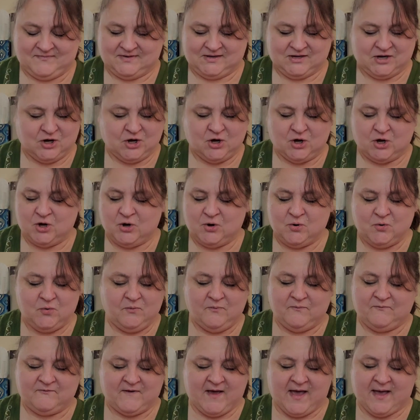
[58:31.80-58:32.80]
too
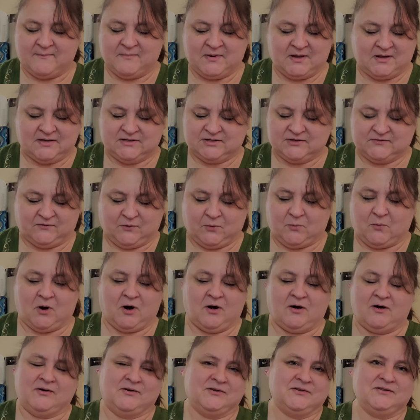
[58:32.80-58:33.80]
fabulous for
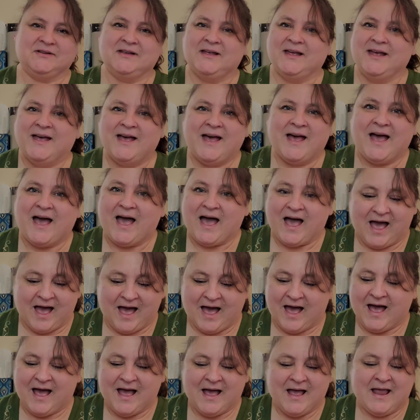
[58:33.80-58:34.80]
words.
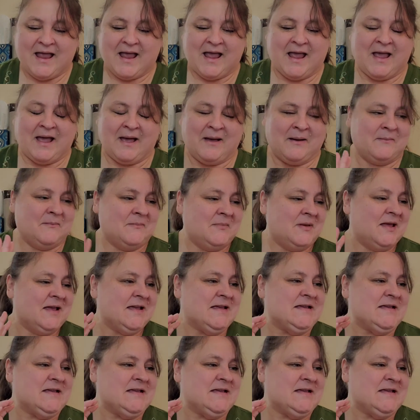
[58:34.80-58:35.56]
I am